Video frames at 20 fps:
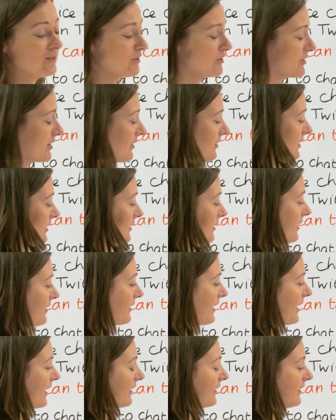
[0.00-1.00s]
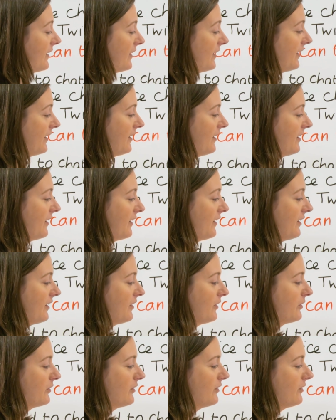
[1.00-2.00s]
or something like that.
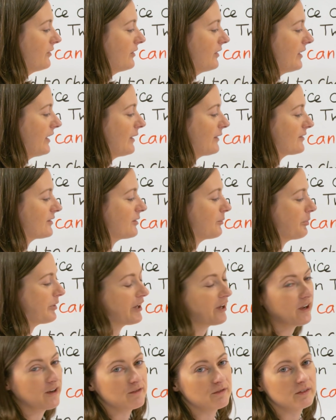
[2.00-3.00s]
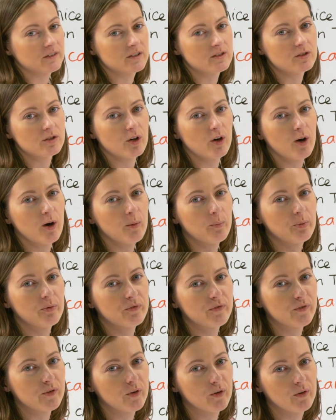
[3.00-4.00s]
It's a bit over the top
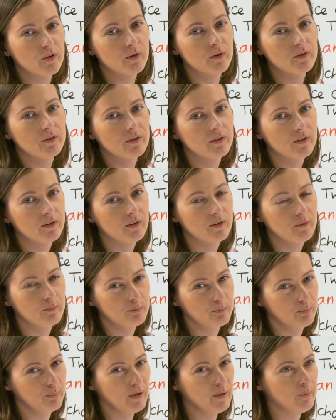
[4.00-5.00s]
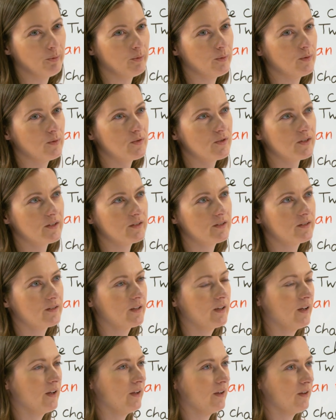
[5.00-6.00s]
for people you just
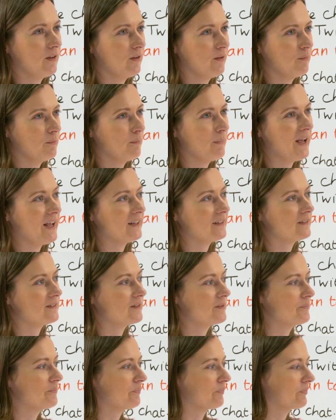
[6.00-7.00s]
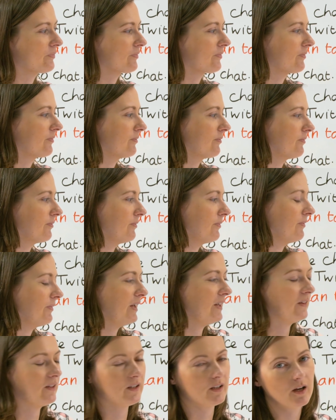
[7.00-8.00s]
met
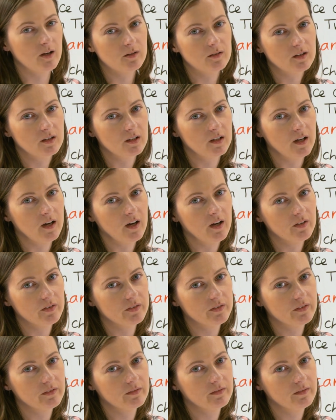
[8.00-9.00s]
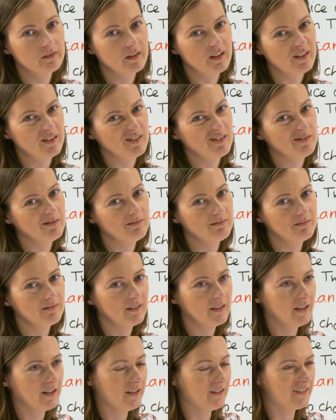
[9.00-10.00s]
in the yoga class that you
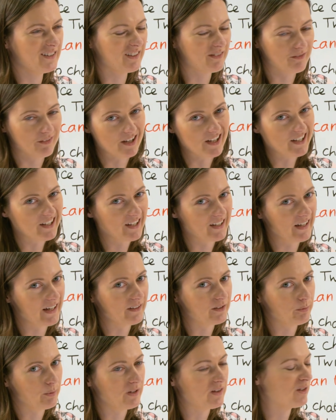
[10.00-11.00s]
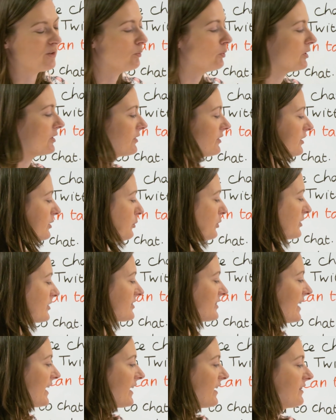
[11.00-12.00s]
didn't really connect with. You wouldn't
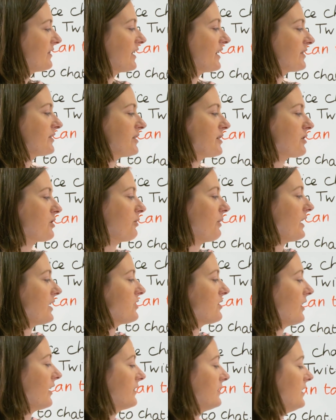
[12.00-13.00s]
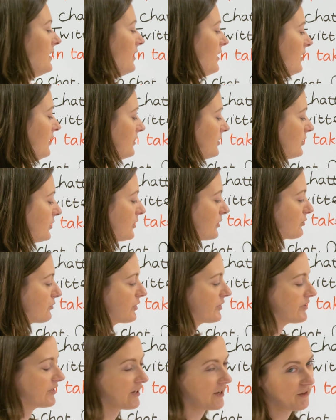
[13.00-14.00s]
say it in that situation. You could
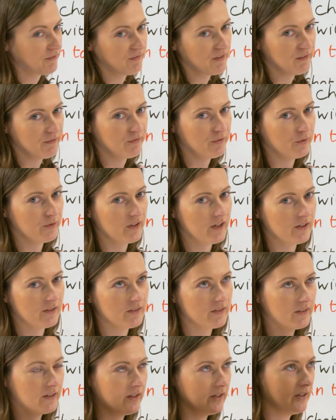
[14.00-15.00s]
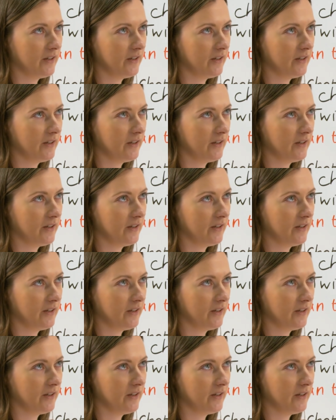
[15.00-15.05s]
reserve it for those